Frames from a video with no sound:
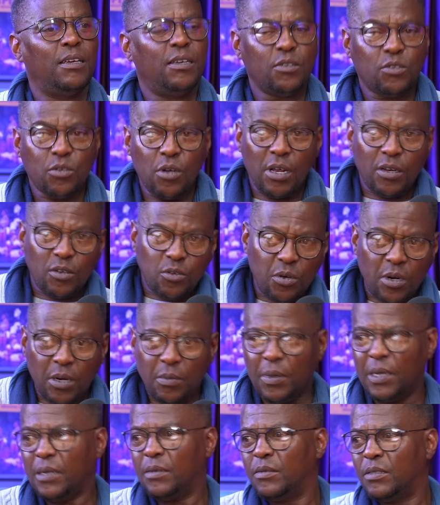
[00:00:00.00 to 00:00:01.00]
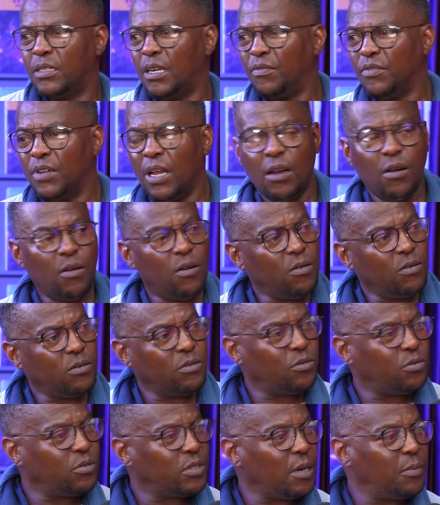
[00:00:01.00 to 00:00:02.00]
That's why I took myself down along
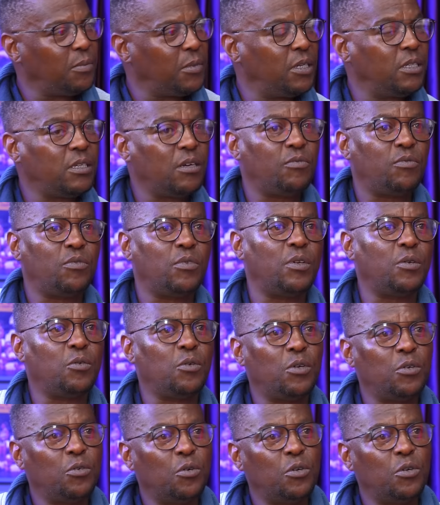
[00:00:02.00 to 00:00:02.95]
to some interview, go to